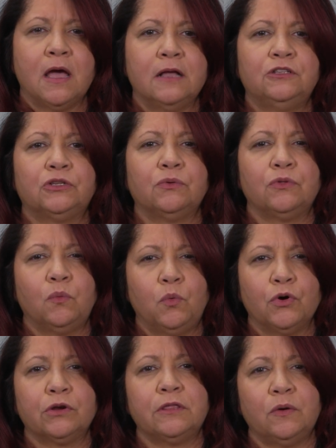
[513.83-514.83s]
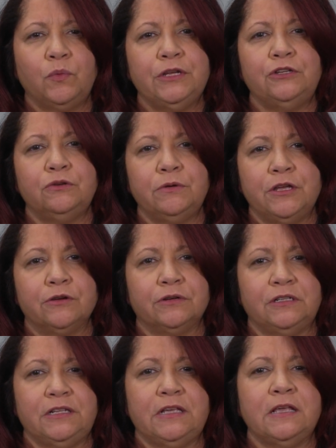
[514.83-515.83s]
And so the work that we do here
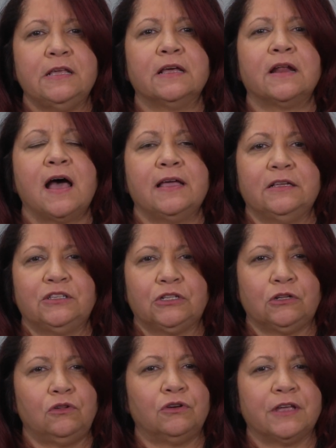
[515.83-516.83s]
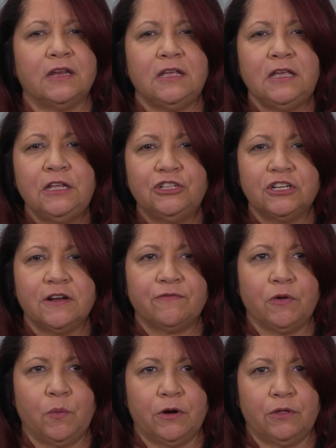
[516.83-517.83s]
in DE&I is to look at each and
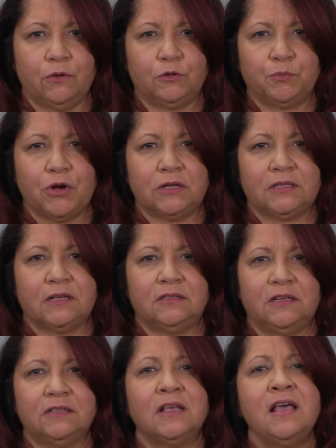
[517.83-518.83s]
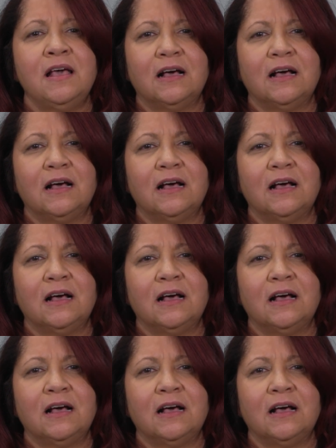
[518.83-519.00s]
every one of those processes,